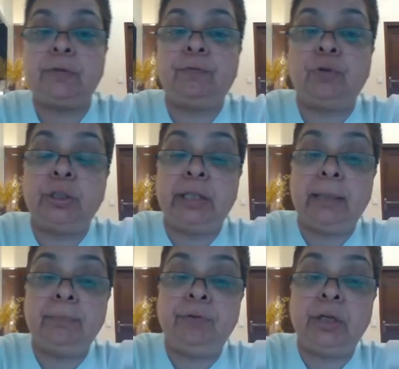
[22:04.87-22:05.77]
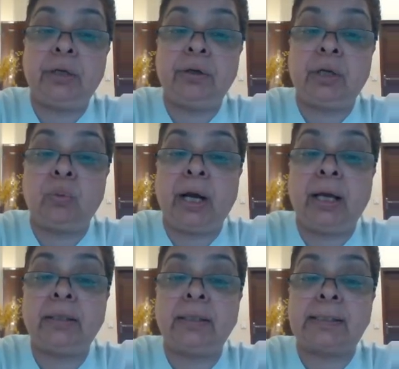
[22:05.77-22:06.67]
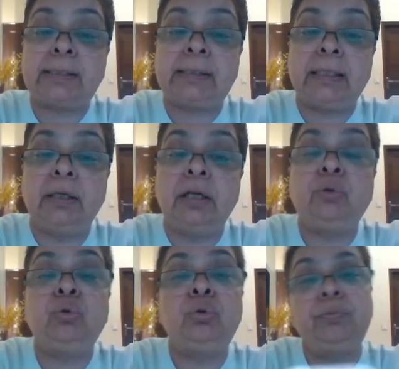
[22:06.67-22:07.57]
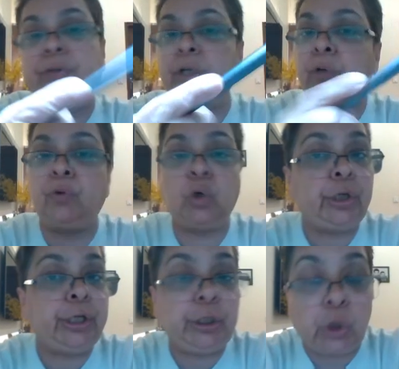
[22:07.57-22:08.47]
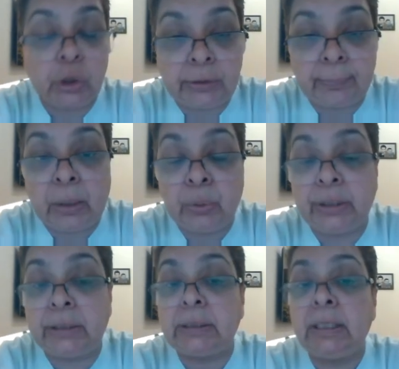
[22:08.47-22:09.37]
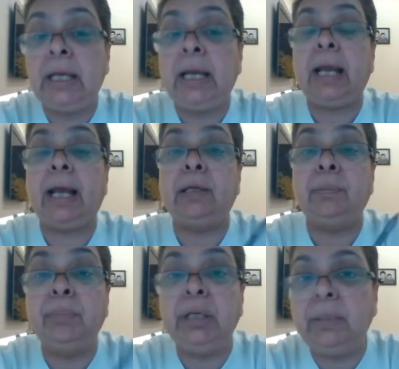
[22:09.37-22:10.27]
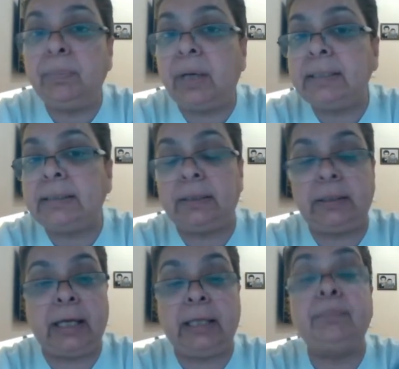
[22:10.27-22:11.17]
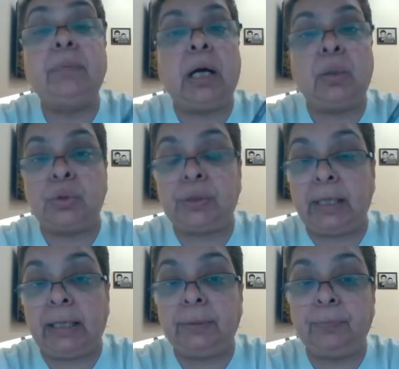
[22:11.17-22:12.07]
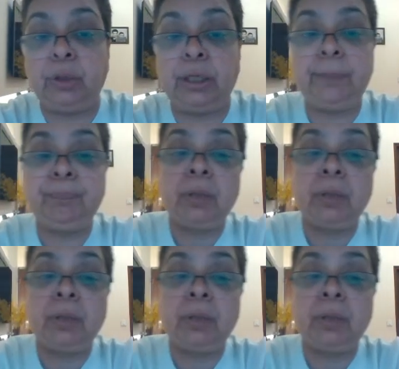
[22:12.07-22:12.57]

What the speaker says: For them, we require a single room. We have already talked about it, and minimize the time outside. Okay.